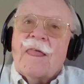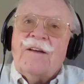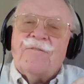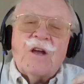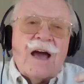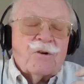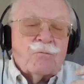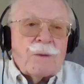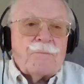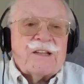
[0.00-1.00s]
have a
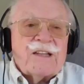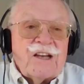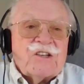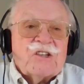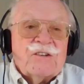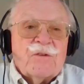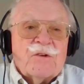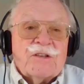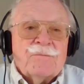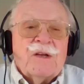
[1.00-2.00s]
reputation
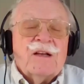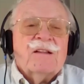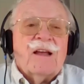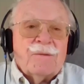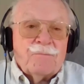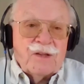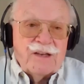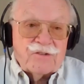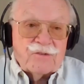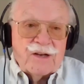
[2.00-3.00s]
for something like
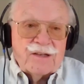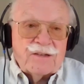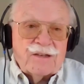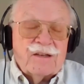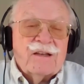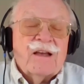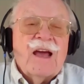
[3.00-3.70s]
plagiarizing,